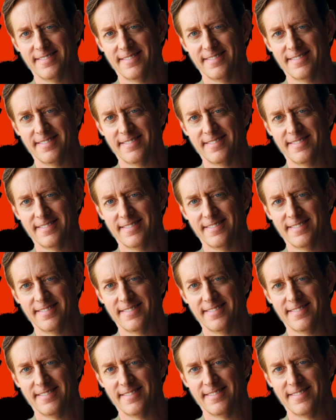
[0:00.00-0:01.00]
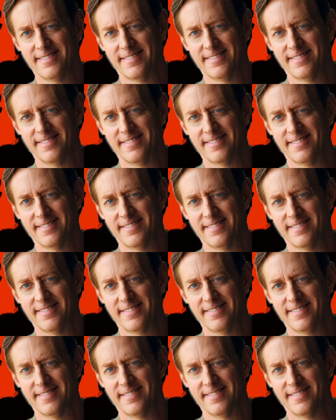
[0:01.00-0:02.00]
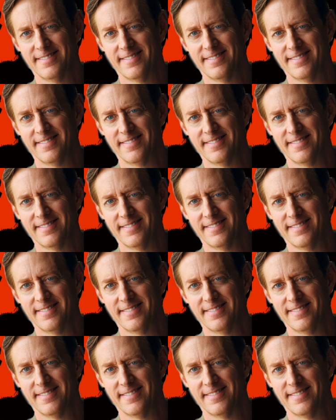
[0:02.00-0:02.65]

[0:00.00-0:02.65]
No one is speaking in this clip.